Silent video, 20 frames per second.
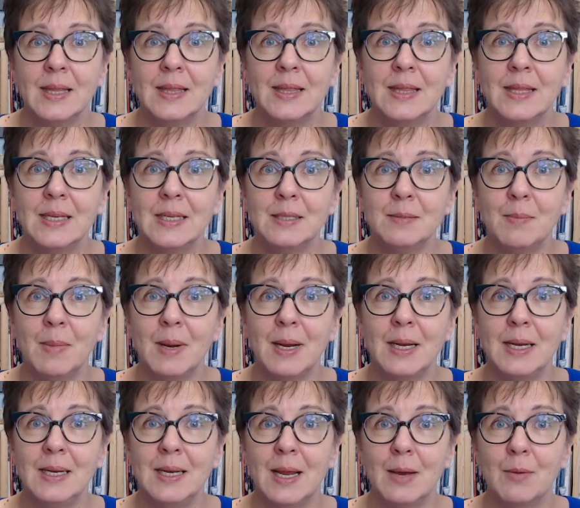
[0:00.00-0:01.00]
This
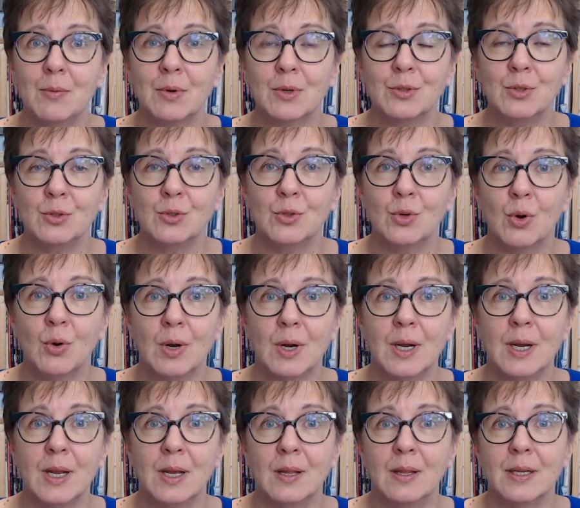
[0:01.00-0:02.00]
Mighty Network
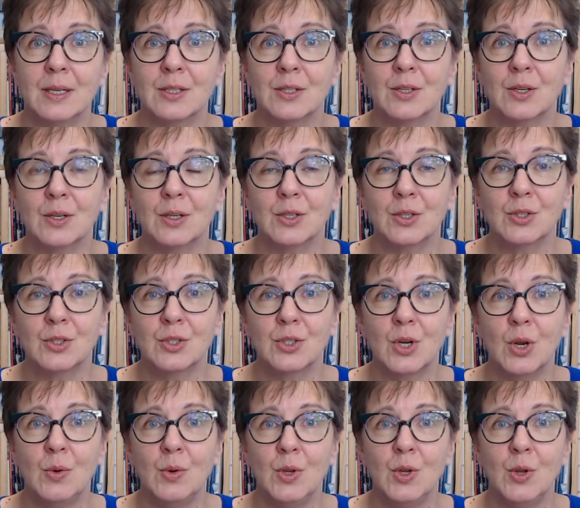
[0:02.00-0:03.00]
tutorial is going to
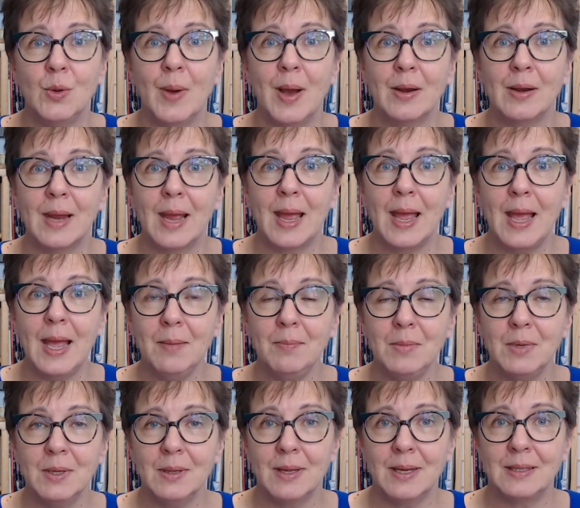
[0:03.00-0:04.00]
show you how to
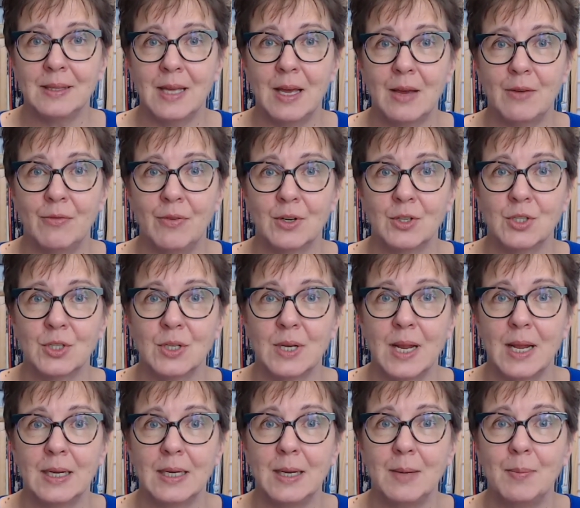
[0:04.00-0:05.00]
emulate that
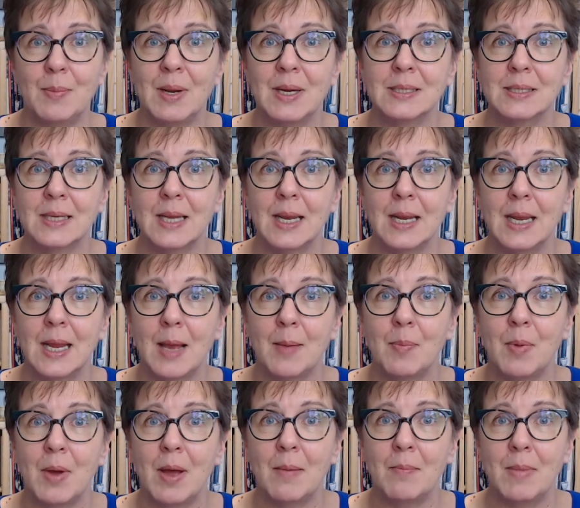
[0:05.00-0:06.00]
functionality by setting
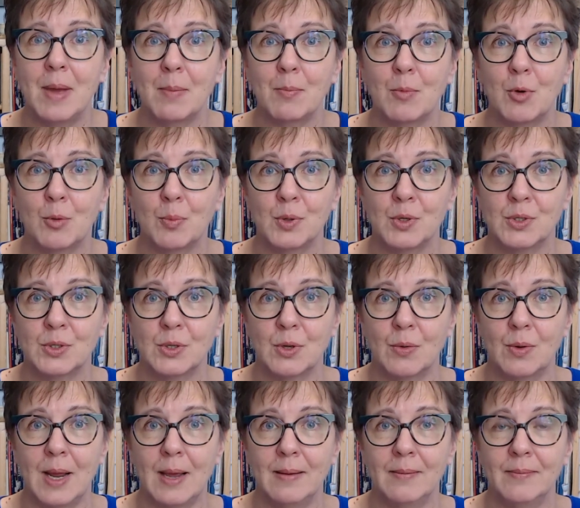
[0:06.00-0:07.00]
up a member
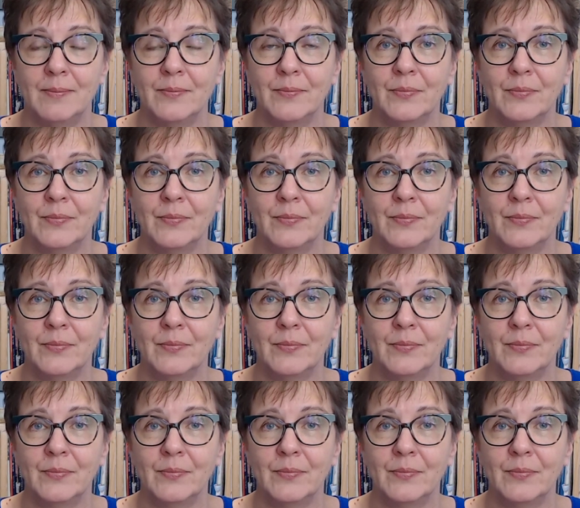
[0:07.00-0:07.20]
persona.